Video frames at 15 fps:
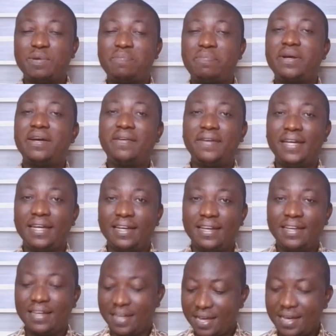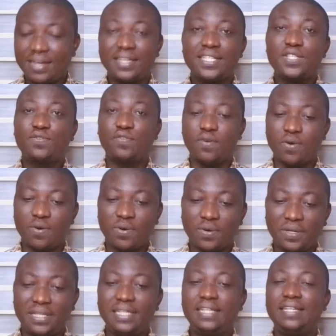preparing us
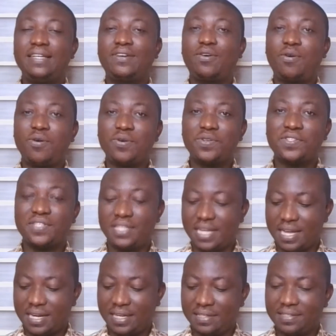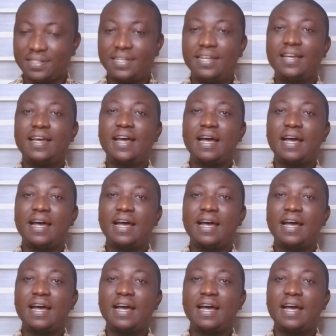for the course that is